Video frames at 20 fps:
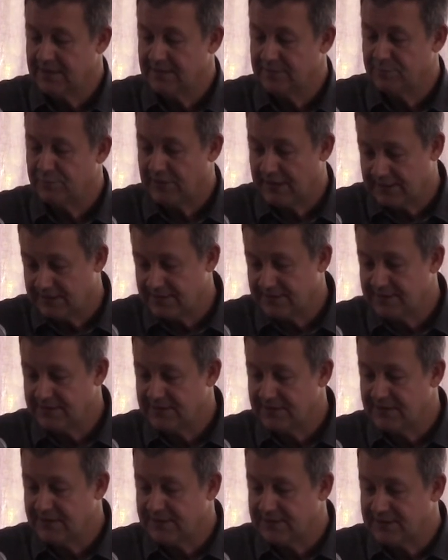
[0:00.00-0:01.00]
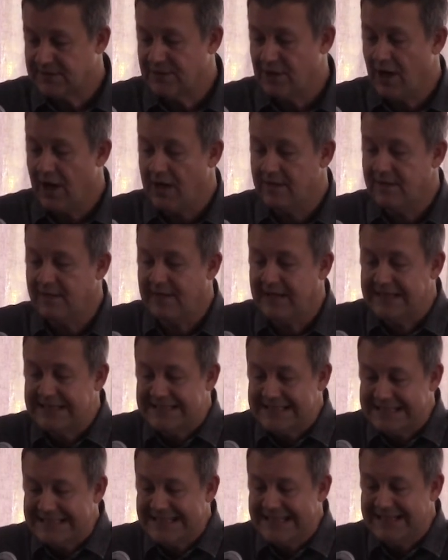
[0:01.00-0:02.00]
presence, and the star that they'd
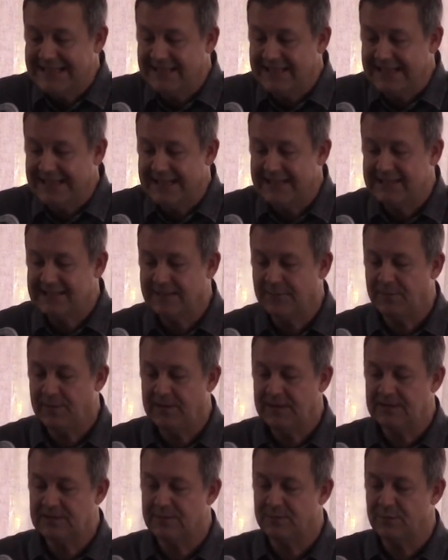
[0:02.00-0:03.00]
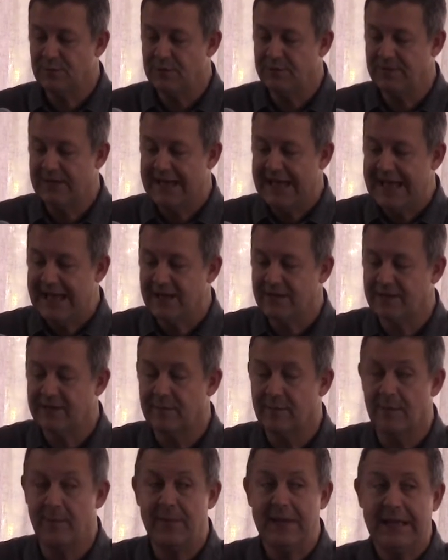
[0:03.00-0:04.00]
seen in the east appears to move ahead of
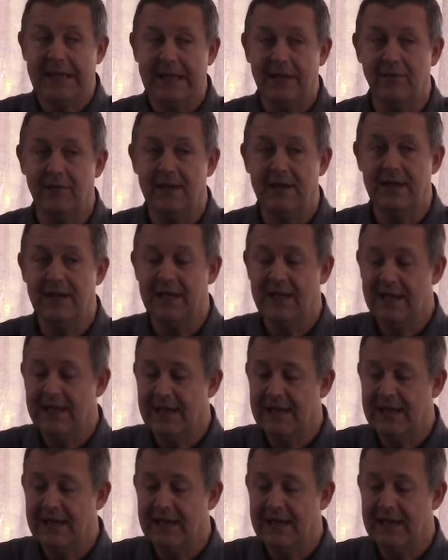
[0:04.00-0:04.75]
them, appearing